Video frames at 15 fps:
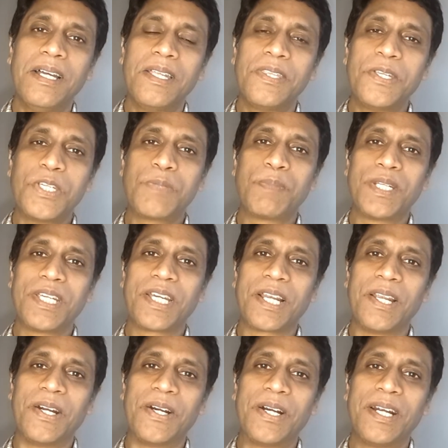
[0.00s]
this
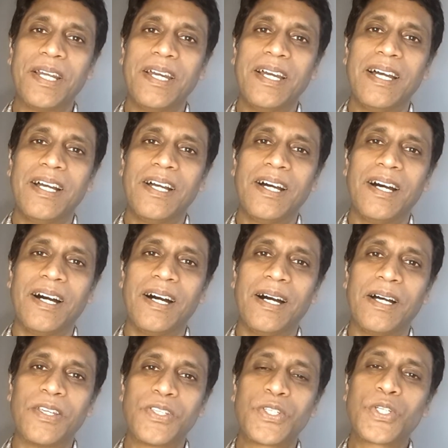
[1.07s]
particular
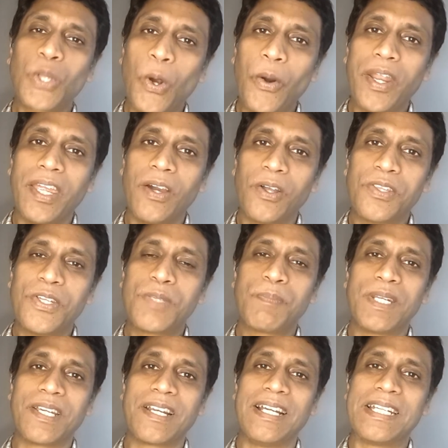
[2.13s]
story or this
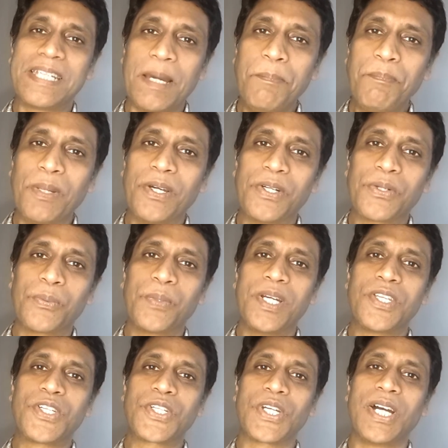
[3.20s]
particular template,
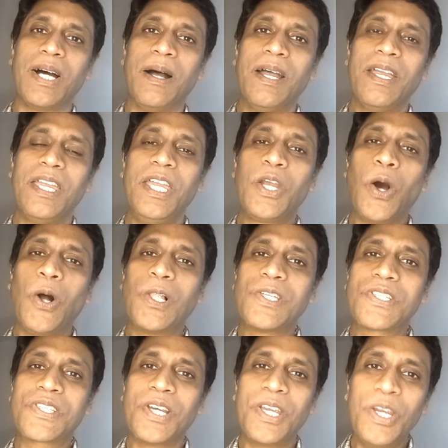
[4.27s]
which he
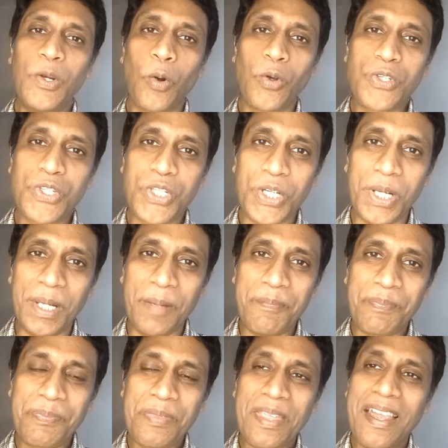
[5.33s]
calls the hero's journey.
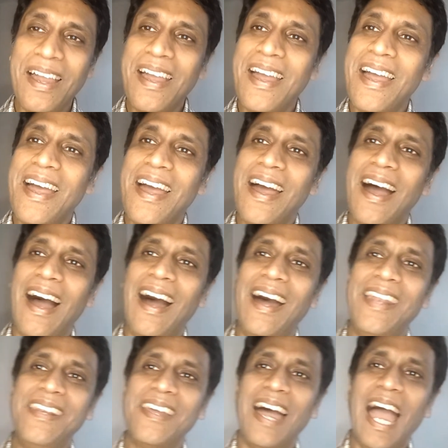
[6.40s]

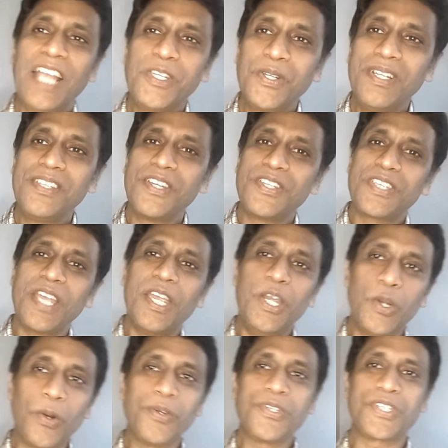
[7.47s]
And actually, this
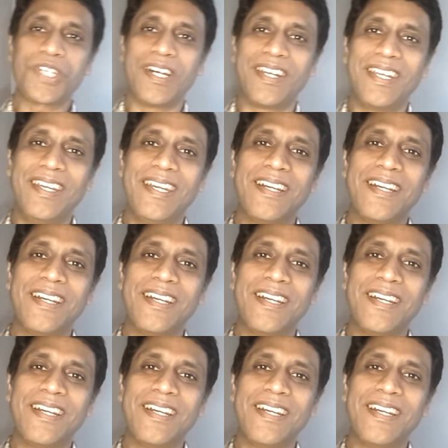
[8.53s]
hero's journey